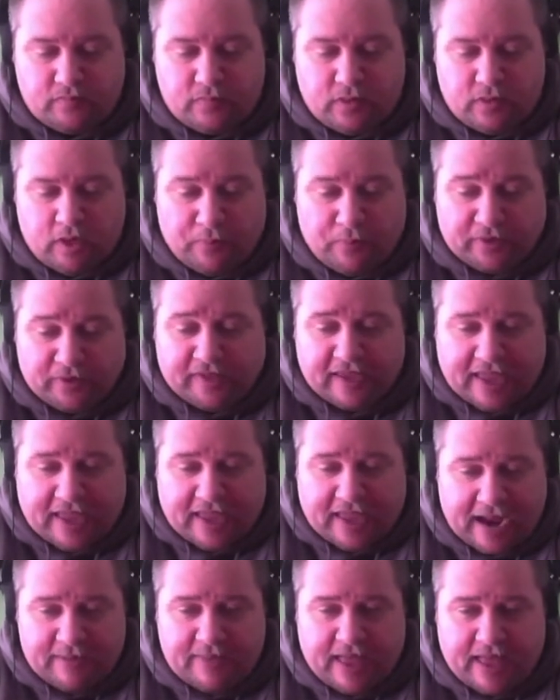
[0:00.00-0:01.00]
But the
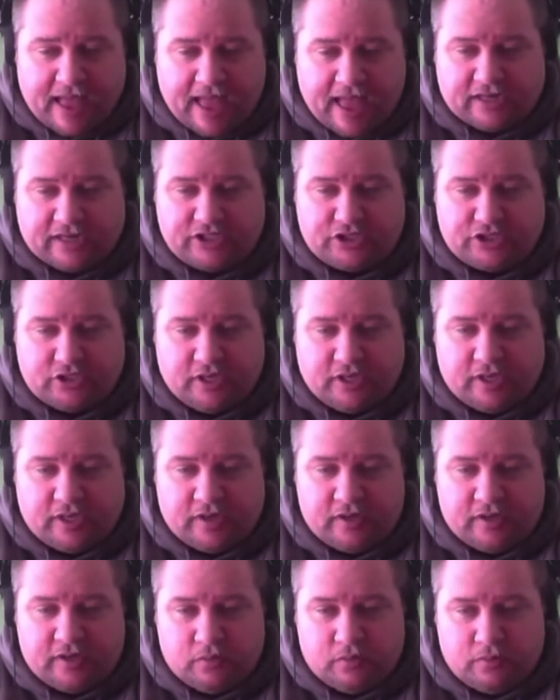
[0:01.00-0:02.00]
game that
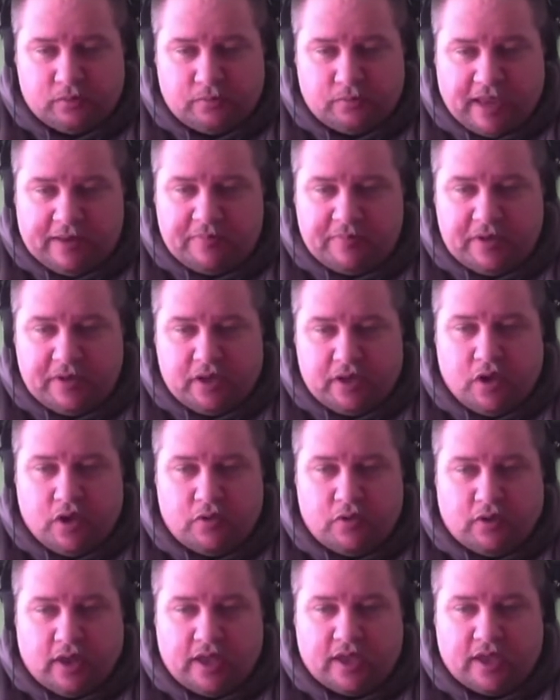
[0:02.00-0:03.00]
actually made me go
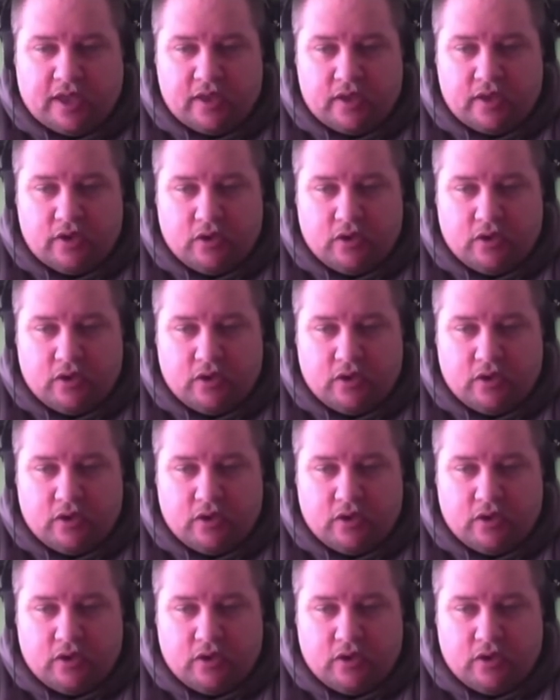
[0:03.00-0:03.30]
like,